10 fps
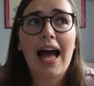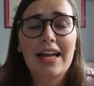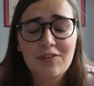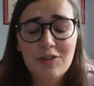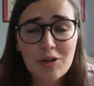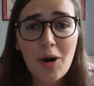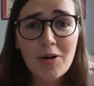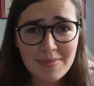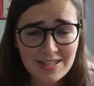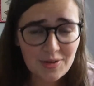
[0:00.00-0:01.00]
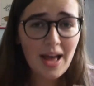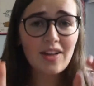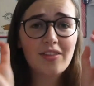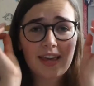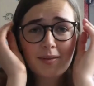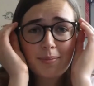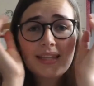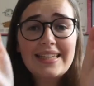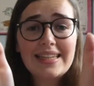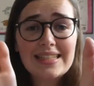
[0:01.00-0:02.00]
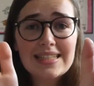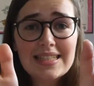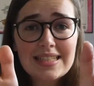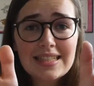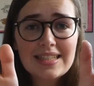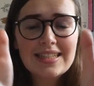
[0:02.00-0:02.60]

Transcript: and for your own mental health, like please